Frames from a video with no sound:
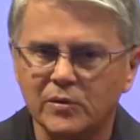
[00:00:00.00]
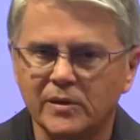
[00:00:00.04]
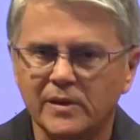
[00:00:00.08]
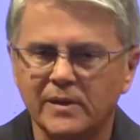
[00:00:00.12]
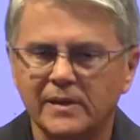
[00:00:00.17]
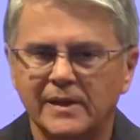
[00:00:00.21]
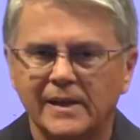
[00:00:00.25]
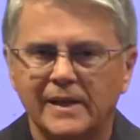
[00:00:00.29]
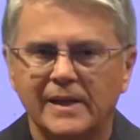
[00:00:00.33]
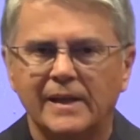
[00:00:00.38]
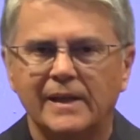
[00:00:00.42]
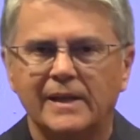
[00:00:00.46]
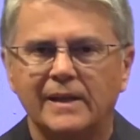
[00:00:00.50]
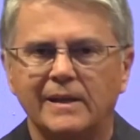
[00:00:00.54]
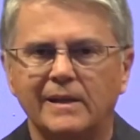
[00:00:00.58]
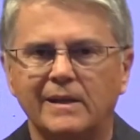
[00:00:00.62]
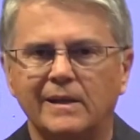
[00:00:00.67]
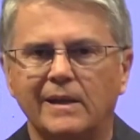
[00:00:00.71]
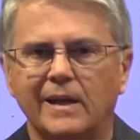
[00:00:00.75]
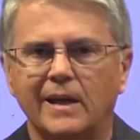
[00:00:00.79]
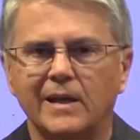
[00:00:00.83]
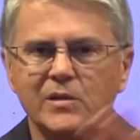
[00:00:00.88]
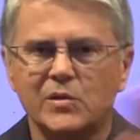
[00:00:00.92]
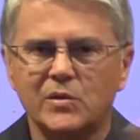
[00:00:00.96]
and uh, you
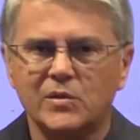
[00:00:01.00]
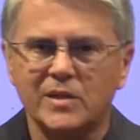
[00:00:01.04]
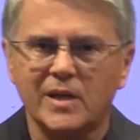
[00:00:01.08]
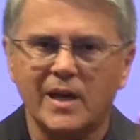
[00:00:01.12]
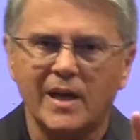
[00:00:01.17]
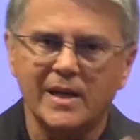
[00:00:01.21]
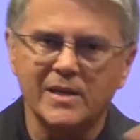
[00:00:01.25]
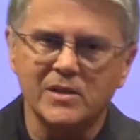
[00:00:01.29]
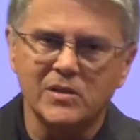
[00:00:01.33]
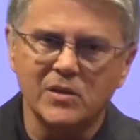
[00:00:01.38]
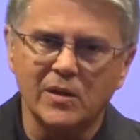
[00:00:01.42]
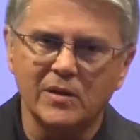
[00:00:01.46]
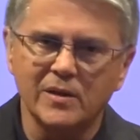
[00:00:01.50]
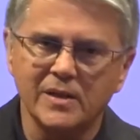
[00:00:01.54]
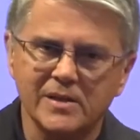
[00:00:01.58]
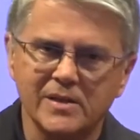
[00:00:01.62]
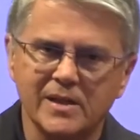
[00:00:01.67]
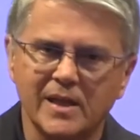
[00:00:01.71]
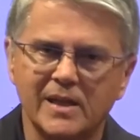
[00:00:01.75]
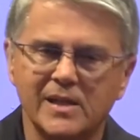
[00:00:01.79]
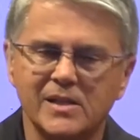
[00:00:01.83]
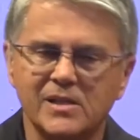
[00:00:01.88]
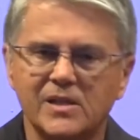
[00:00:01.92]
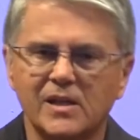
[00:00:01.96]
know, exercise and all this
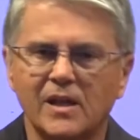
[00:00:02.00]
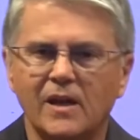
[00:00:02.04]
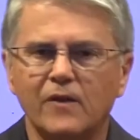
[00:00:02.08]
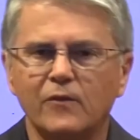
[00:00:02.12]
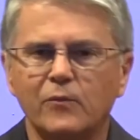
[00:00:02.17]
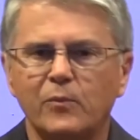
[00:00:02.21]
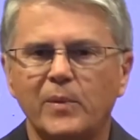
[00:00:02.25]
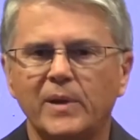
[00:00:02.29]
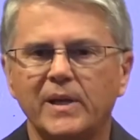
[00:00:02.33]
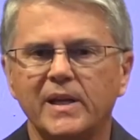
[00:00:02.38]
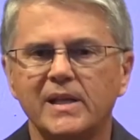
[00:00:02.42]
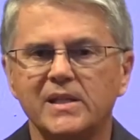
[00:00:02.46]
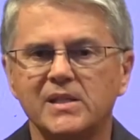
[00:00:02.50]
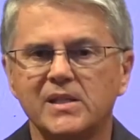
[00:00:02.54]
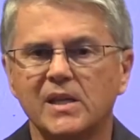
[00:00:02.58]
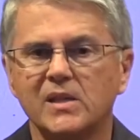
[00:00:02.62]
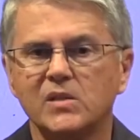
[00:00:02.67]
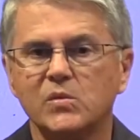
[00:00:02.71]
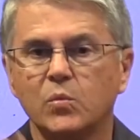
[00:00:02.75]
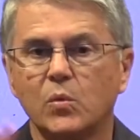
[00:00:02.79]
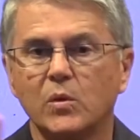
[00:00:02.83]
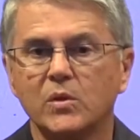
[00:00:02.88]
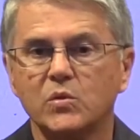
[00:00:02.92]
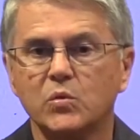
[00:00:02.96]
kind of stuff, but he
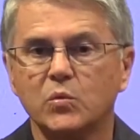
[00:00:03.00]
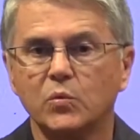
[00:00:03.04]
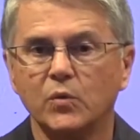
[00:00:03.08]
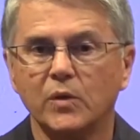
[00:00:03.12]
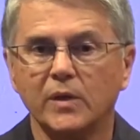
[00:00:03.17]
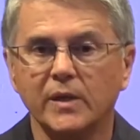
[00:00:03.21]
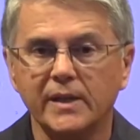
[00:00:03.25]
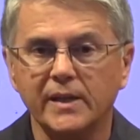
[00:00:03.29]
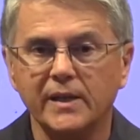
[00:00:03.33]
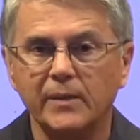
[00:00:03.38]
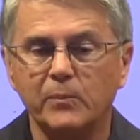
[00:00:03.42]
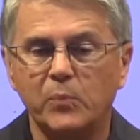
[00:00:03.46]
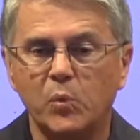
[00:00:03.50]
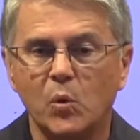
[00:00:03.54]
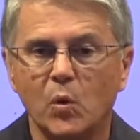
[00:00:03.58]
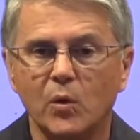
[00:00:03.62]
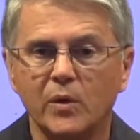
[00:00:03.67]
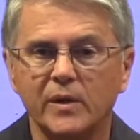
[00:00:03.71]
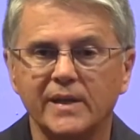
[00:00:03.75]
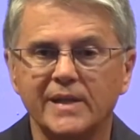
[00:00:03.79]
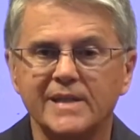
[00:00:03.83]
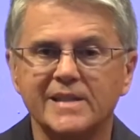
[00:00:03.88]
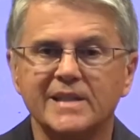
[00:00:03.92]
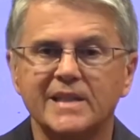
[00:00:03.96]
says, What's really
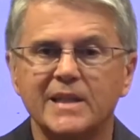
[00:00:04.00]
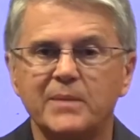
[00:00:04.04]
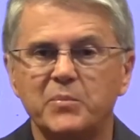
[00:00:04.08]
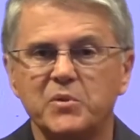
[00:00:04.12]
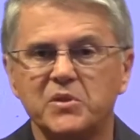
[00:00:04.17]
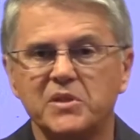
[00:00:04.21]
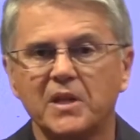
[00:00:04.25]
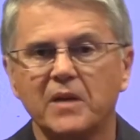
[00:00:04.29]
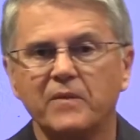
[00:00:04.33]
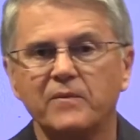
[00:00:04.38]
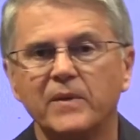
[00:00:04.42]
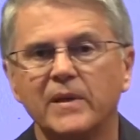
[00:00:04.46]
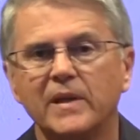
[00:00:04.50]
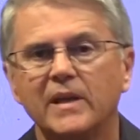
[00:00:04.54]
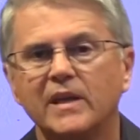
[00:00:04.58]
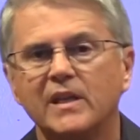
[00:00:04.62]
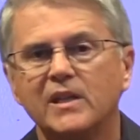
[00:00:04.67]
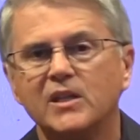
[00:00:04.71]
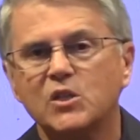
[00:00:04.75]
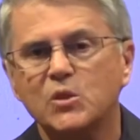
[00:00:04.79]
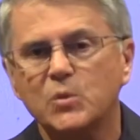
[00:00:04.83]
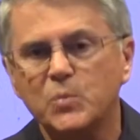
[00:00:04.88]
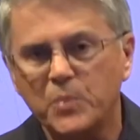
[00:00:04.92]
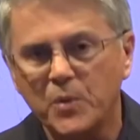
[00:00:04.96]
important is to keep yourself
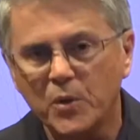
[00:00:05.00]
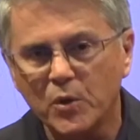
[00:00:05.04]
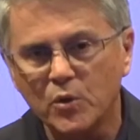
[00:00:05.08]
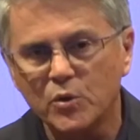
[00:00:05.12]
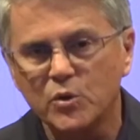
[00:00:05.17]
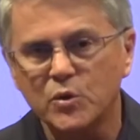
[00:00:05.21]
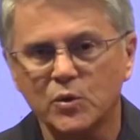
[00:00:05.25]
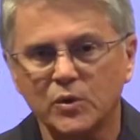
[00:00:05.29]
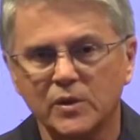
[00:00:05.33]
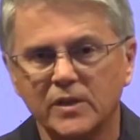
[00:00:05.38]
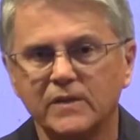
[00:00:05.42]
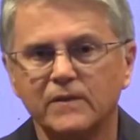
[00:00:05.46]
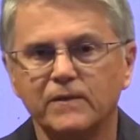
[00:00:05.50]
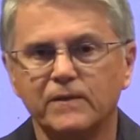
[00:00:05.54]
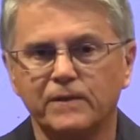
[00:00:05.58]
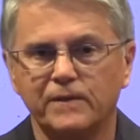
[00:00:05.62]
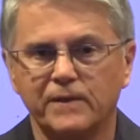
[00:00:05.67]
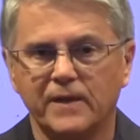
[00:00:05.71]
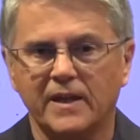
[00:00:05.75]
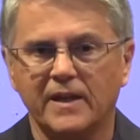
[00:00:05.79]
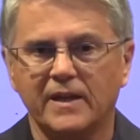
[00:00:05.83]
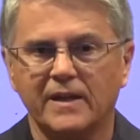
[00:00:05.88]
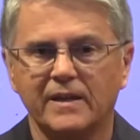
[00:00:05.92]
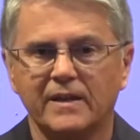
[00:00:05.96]
spiritually
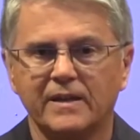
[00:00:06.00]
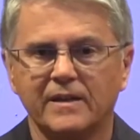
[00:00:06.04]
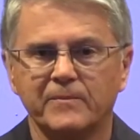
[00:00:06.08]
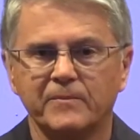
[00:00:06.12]
fit.